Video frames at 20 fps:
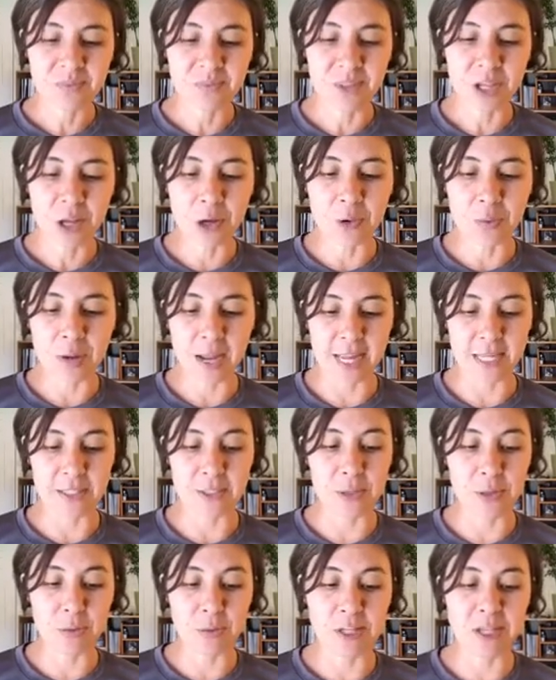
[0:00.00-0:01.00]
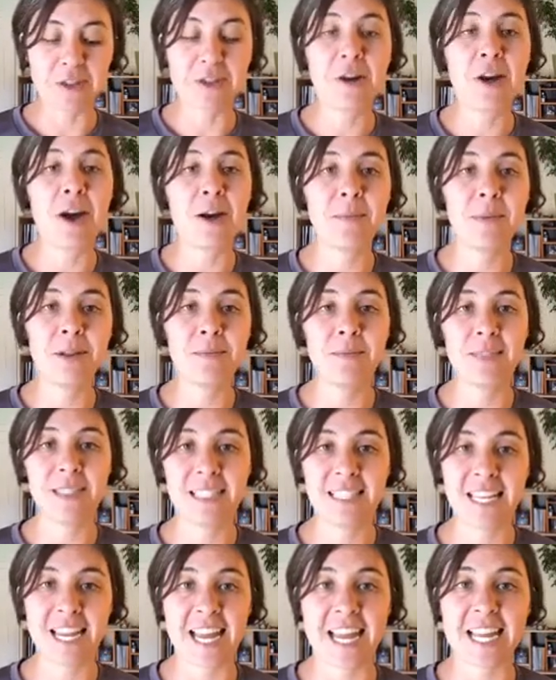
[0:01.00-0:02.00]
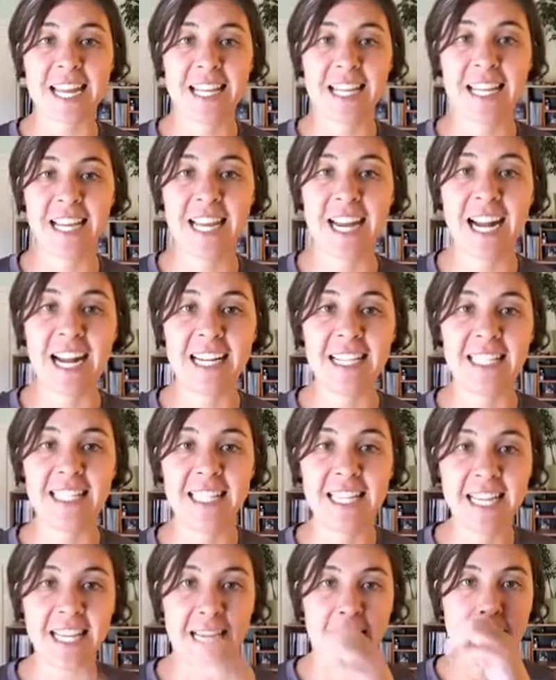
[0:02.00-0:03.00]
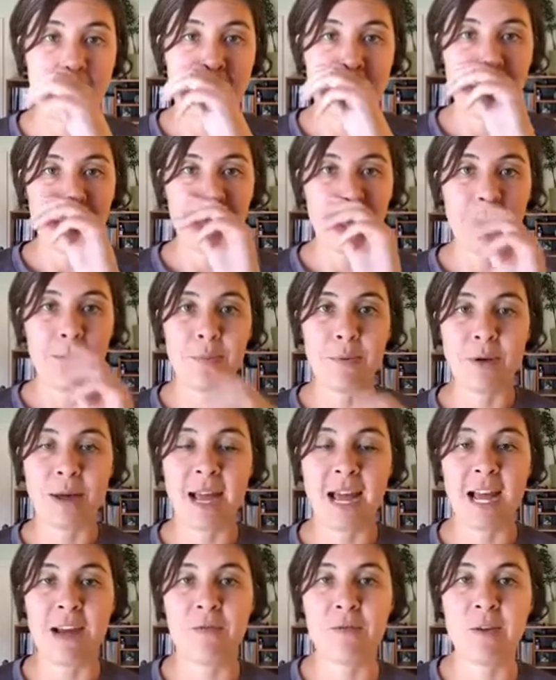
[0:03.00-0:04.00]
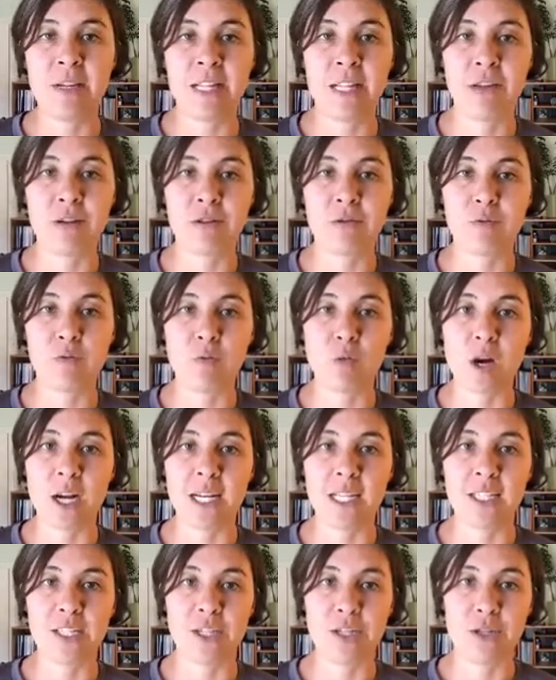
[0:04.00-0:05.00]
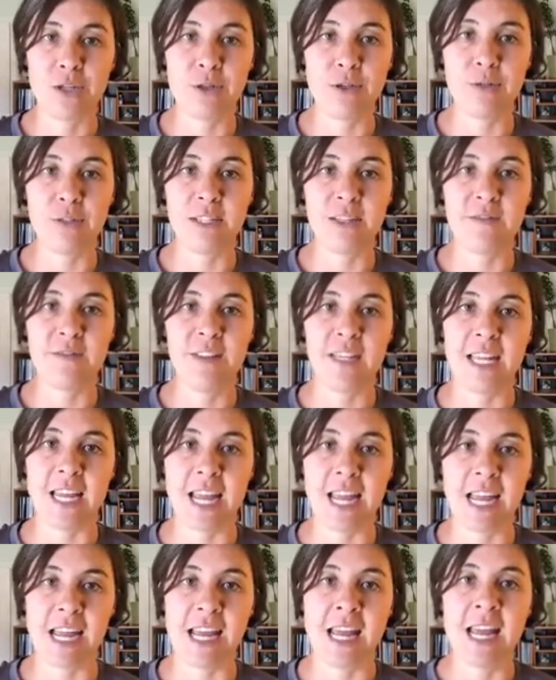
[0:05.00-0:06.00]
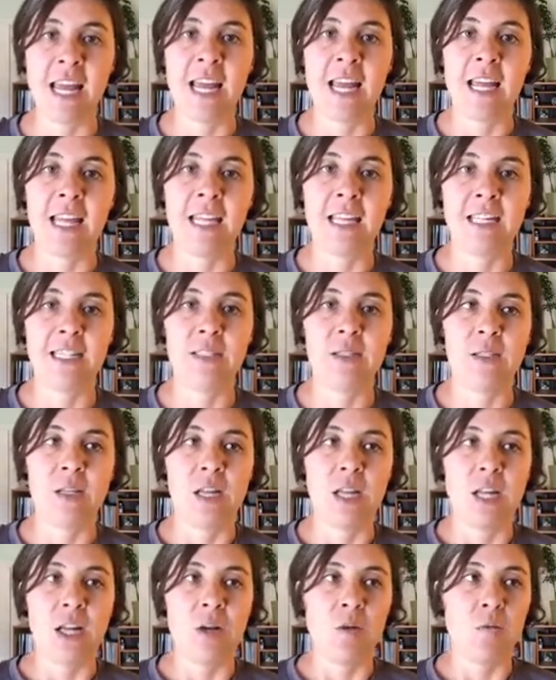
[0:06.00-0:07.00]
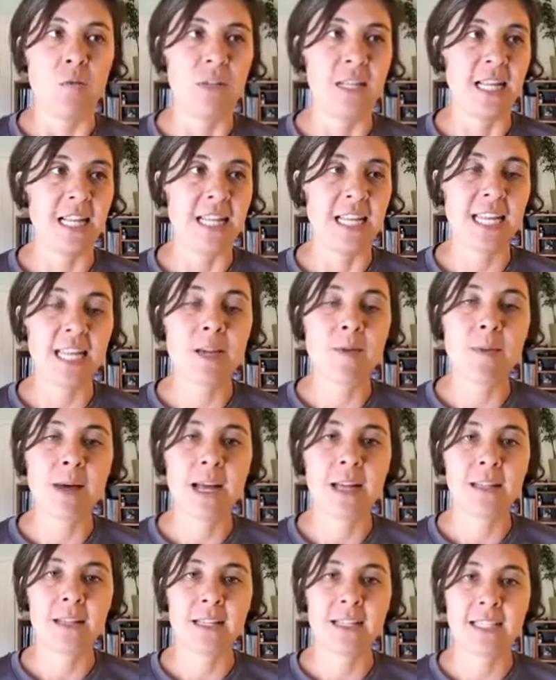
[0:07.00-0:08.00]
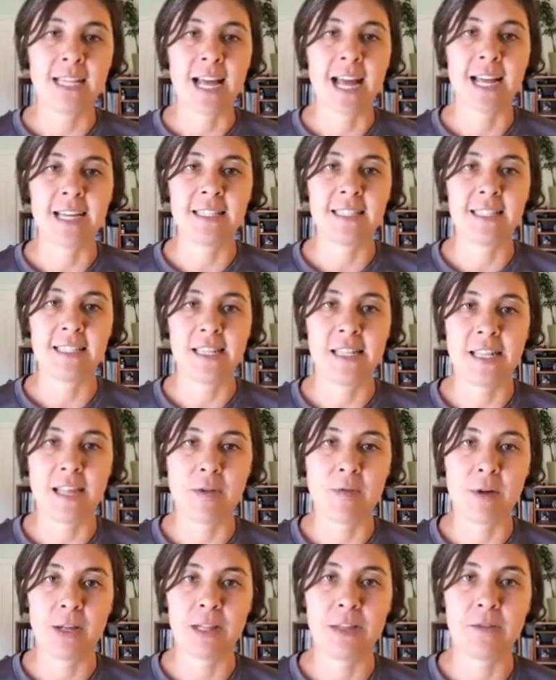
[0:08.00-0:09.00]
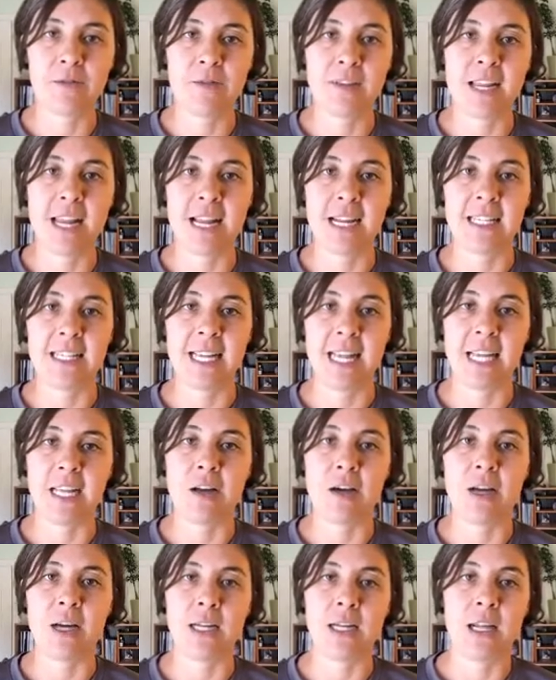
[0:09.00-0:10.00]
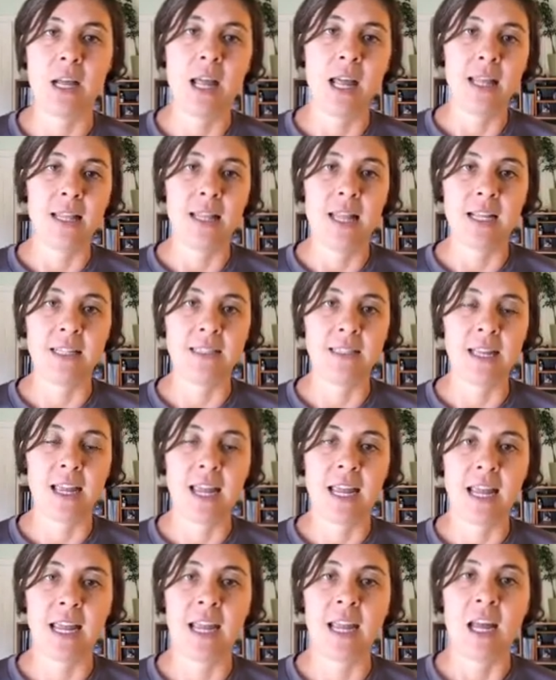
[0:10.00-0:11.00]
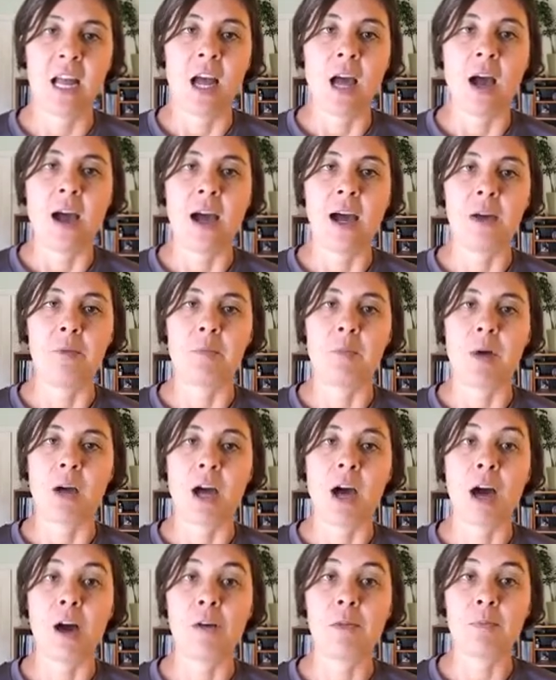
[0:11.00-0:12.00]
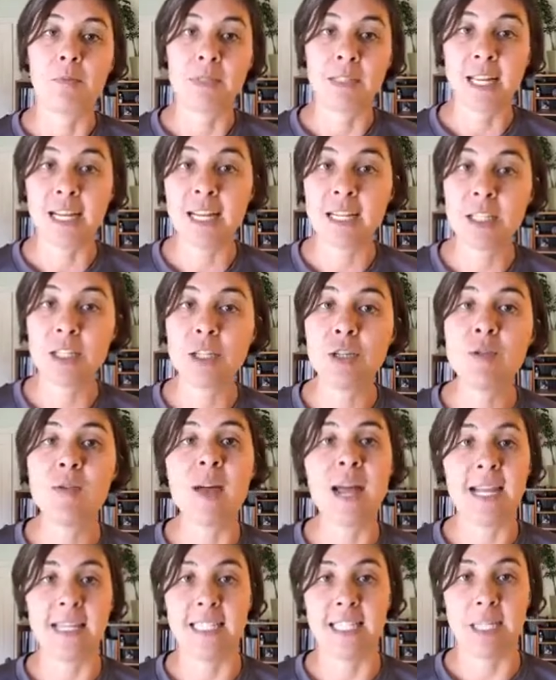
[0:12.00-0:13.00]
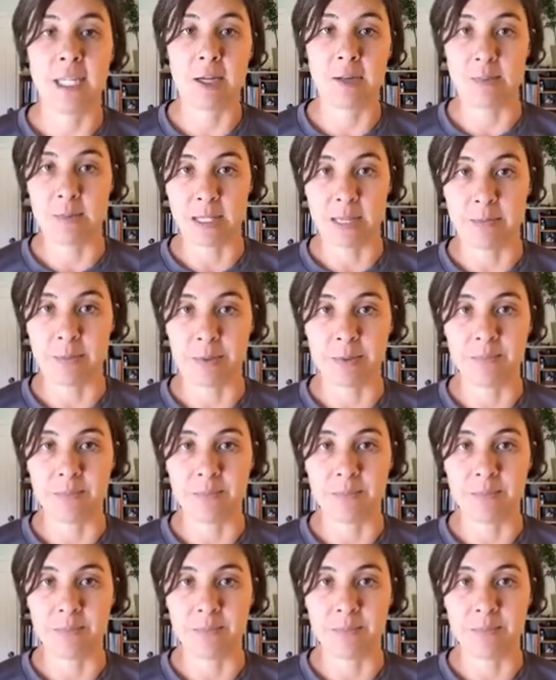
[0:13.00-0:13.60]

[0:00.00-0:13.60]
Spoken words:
Okay, so the common mistake that I see people have when they're wanting to use a VA is when they think about the tasks that they want their VA to take on, they say, I'll send it to you as it comes up.